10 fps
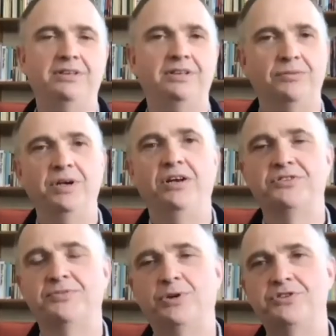We
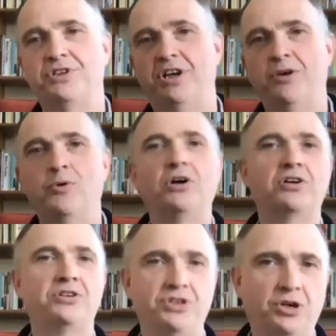don't want to know
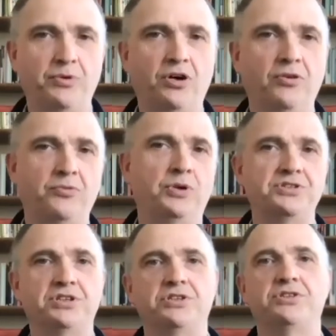what job God
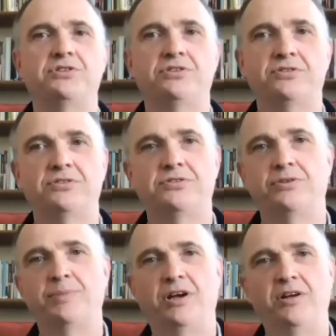wants us to
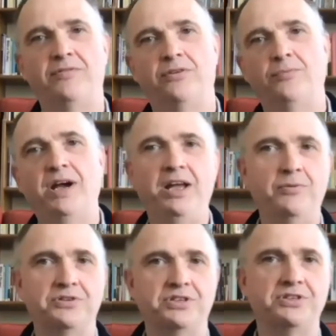apply for, where he
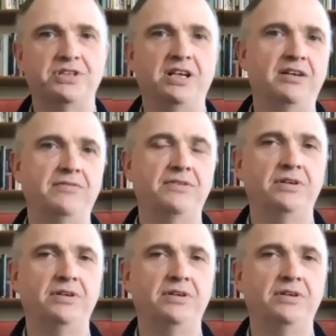wants us to live,